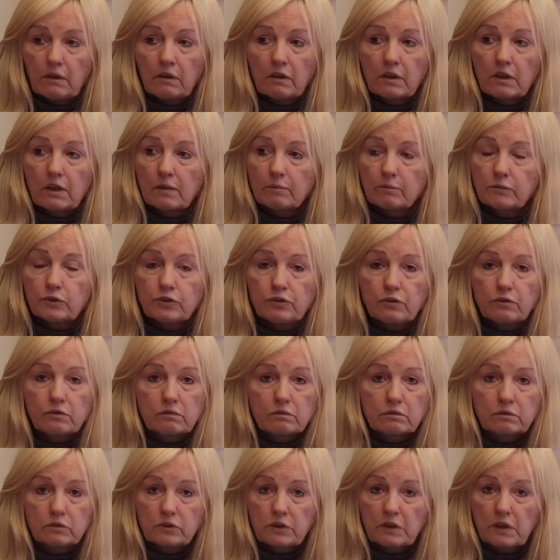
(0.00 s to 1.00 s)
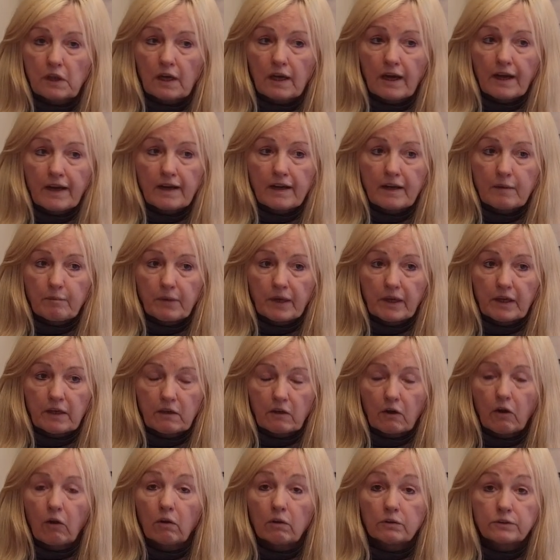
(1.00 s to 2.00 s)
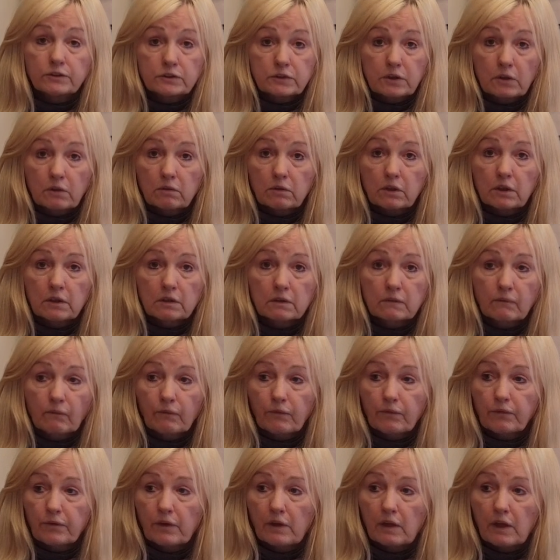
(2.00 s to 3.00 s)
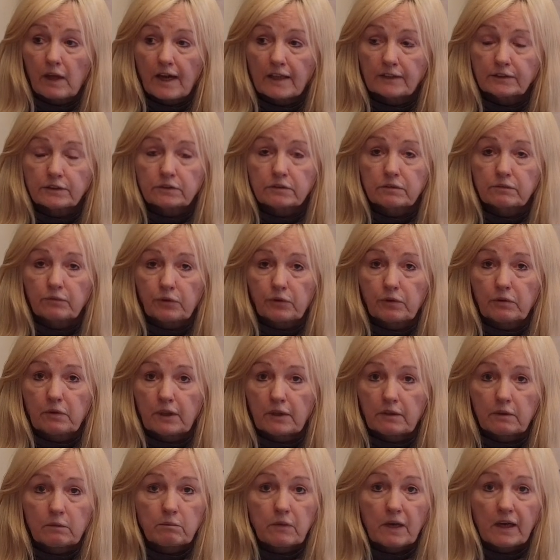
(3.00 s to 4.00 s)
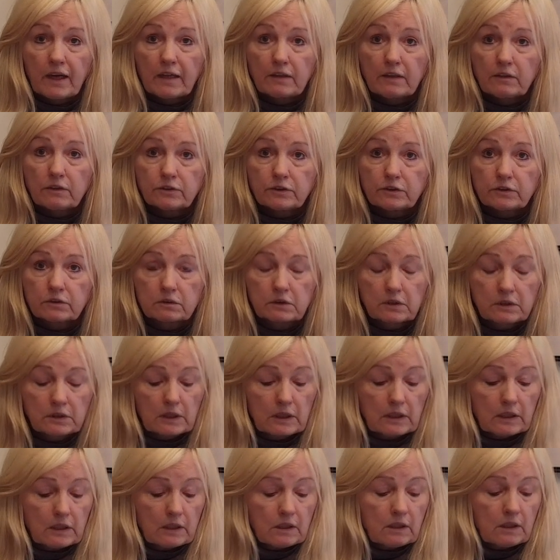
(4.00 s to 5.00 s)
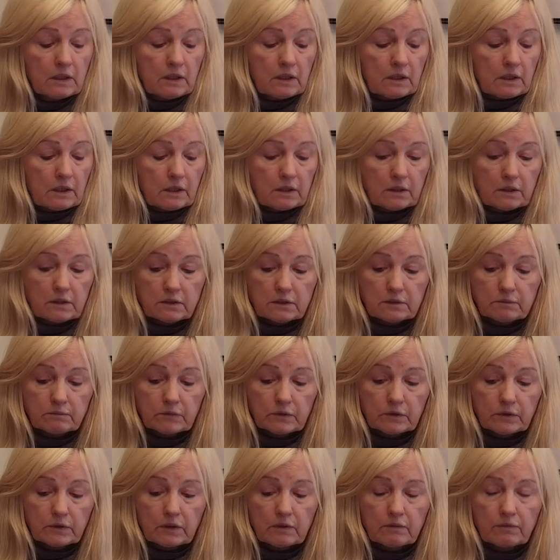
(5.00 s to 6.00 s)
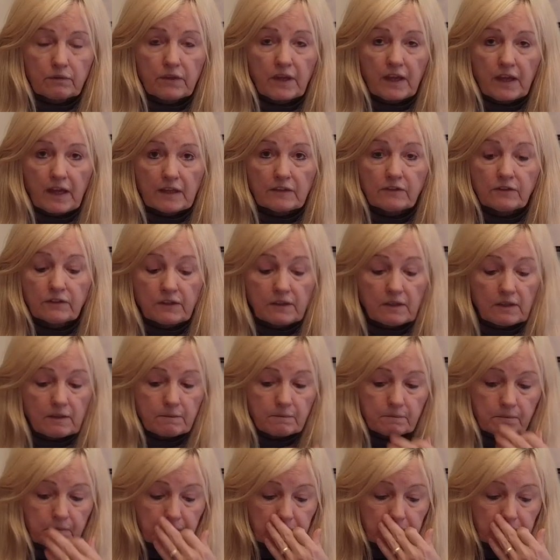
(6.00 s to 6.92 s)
Come June, July, I might cold soak for the last few hundred miles of the AT.